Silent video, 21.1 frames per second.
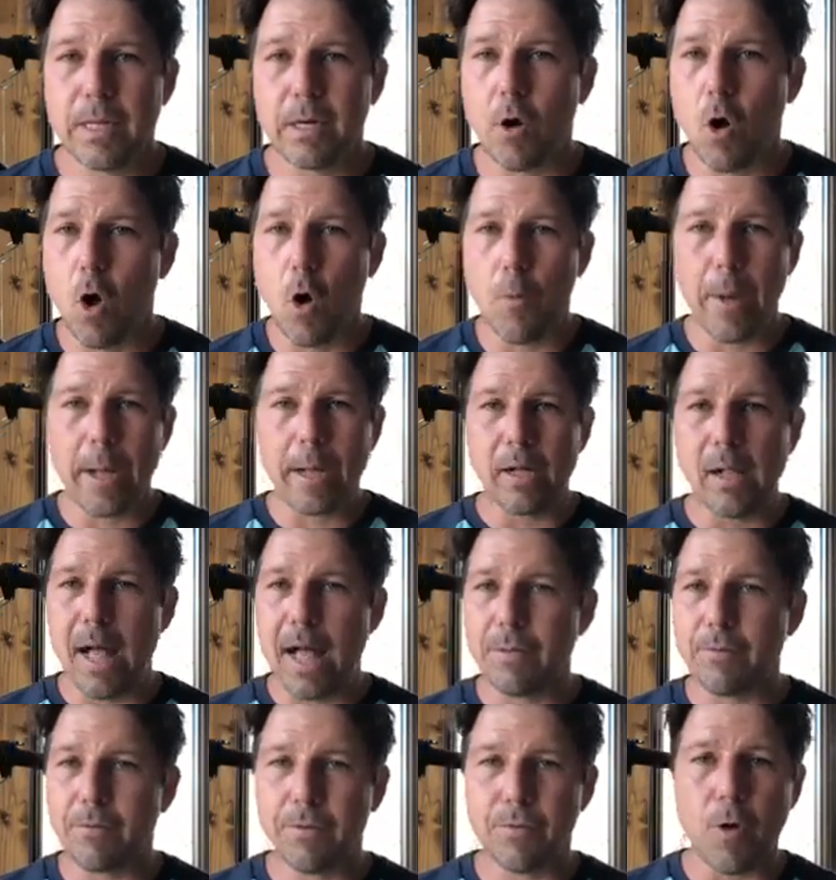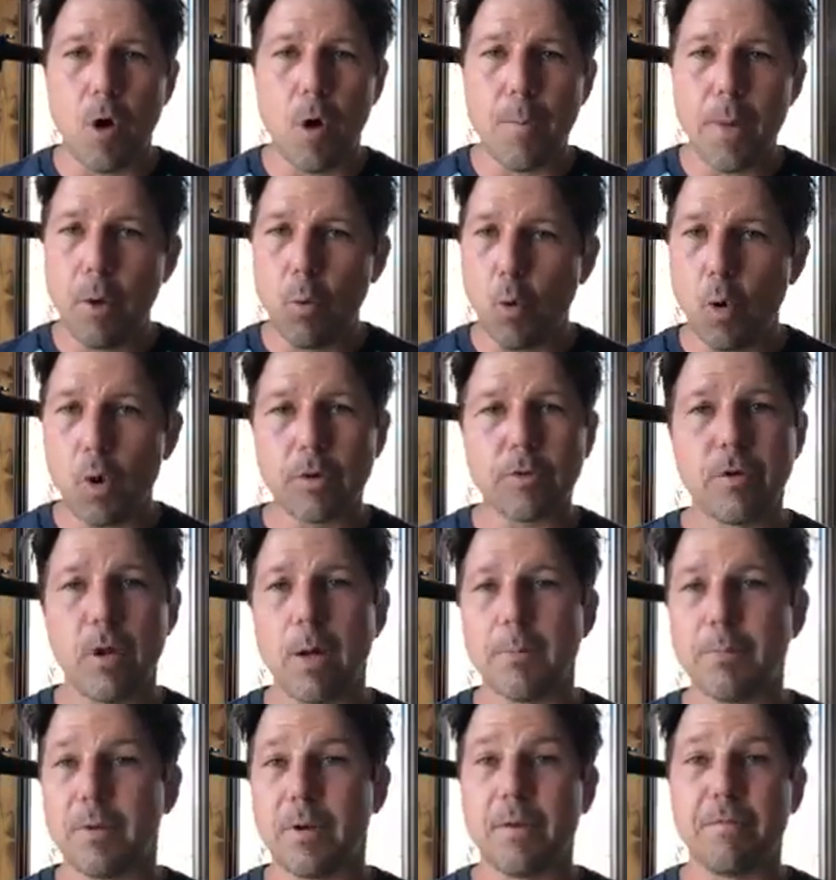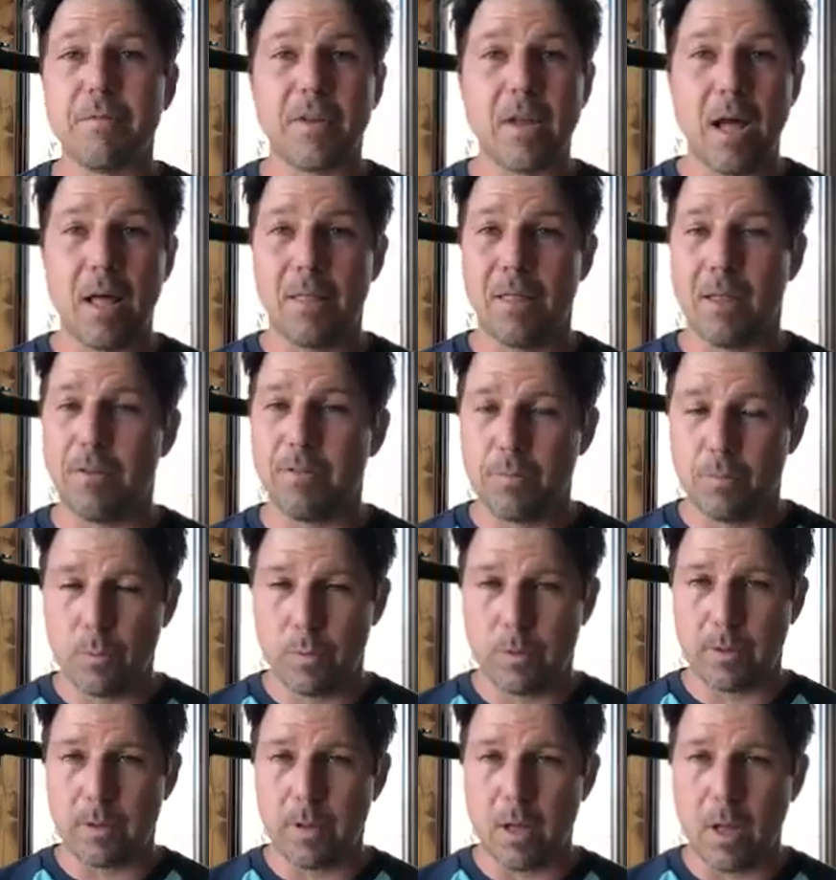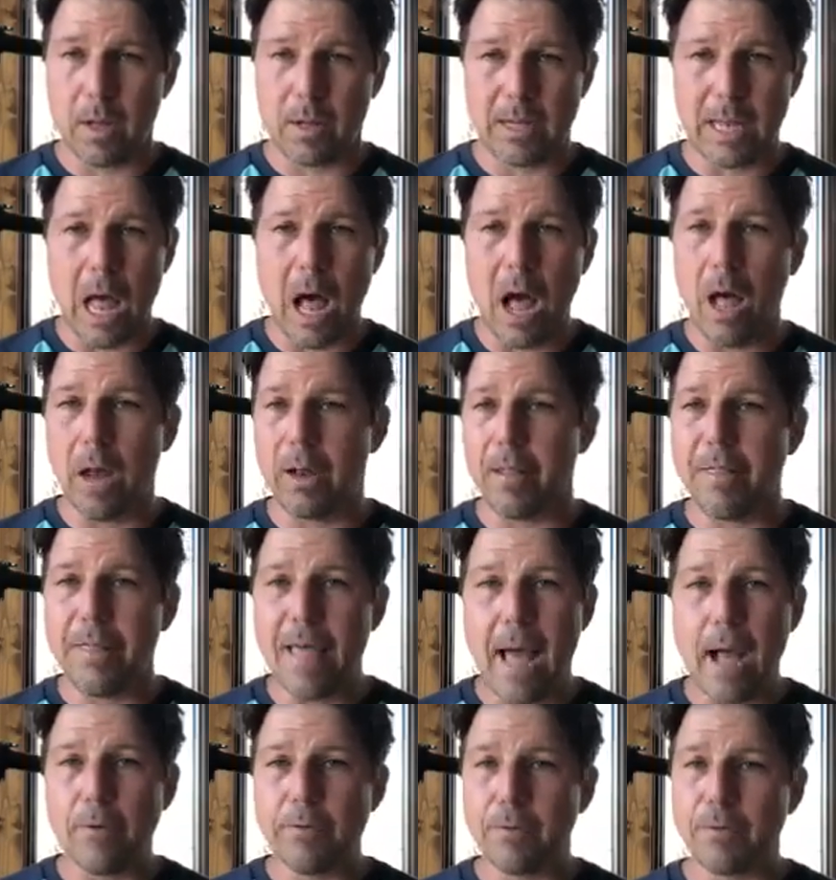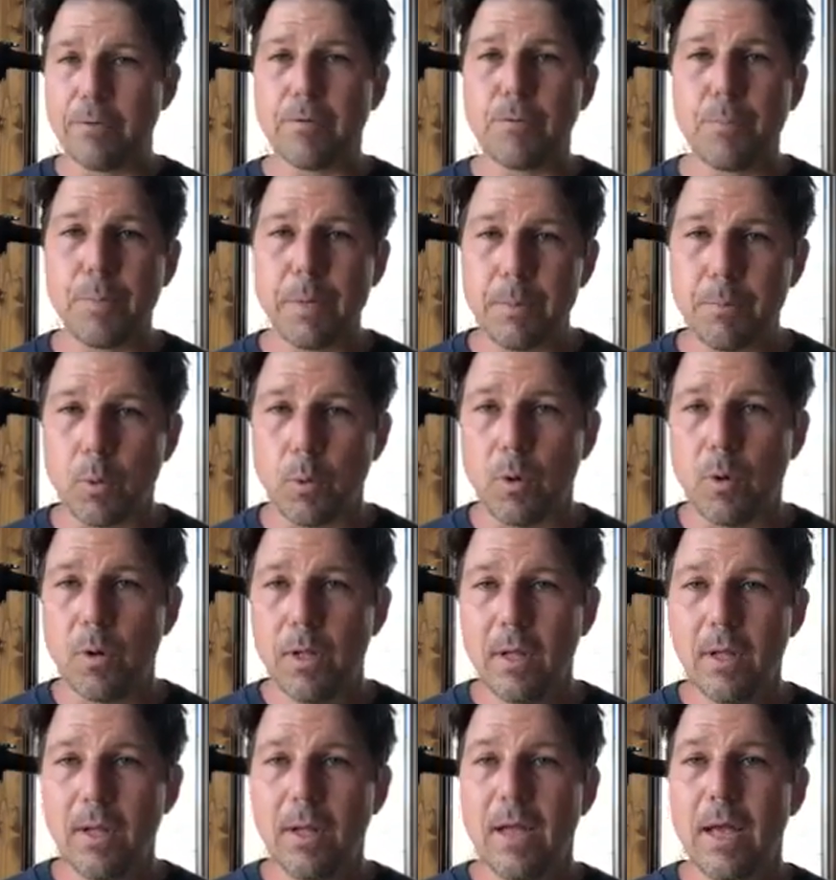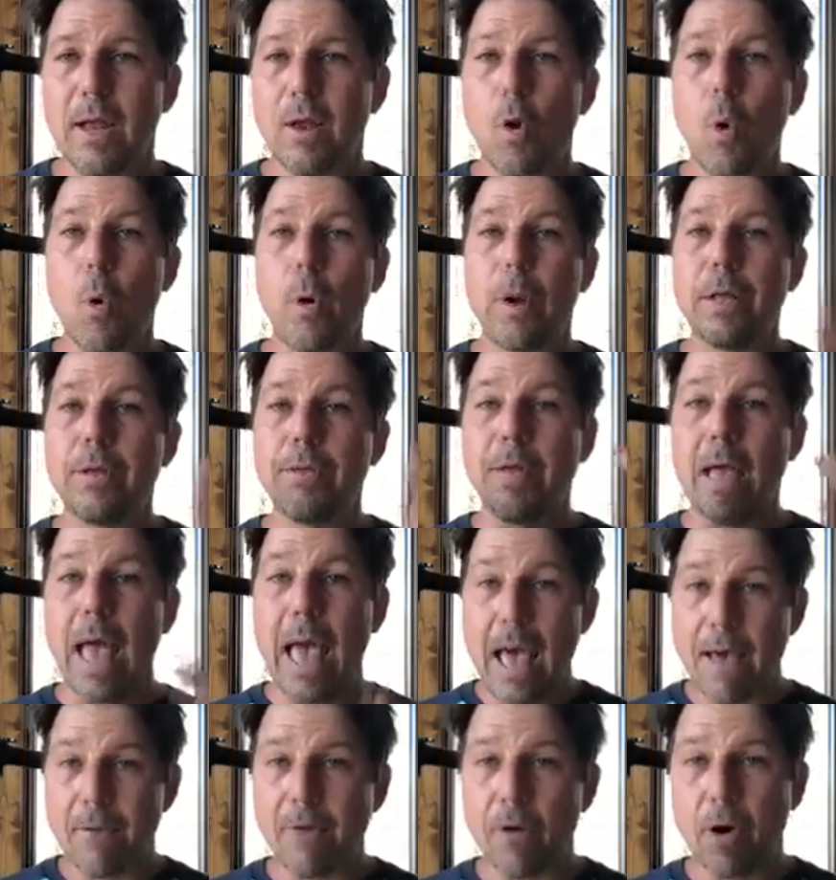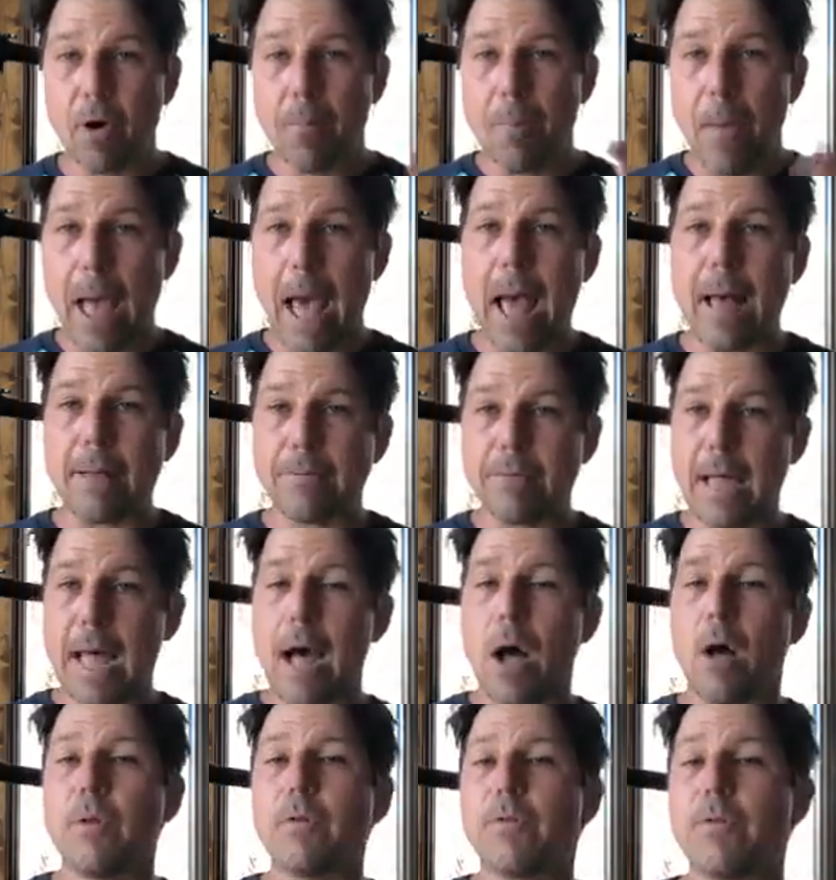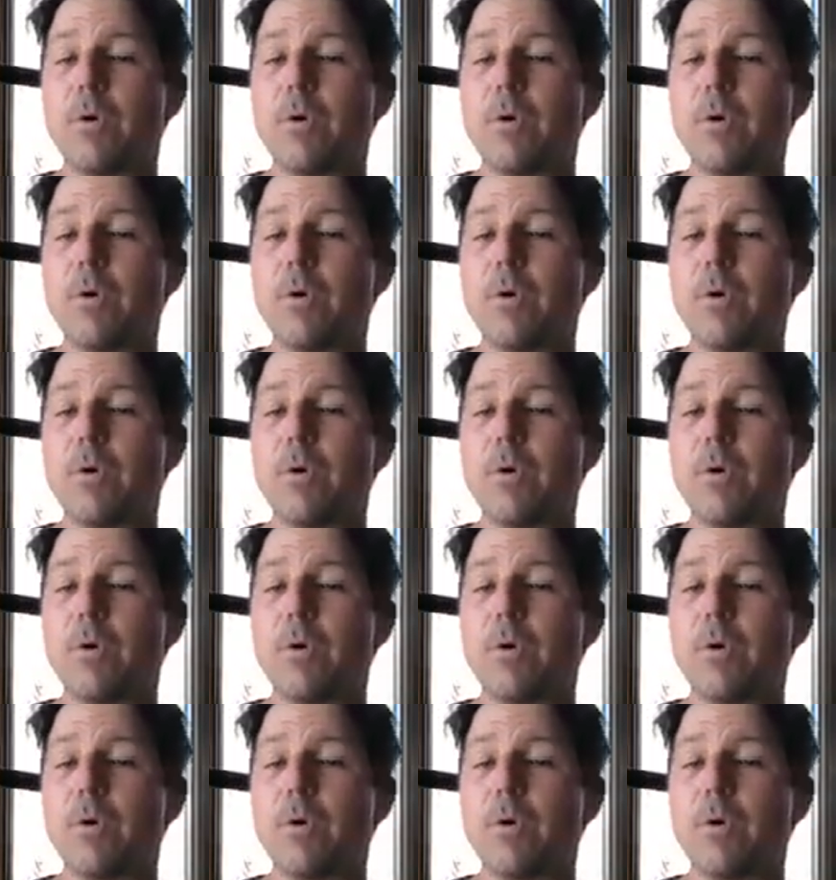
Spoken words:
In all my classes, all my workshops, and I've done this with a ton, thousands of people, and no one has ever passed out.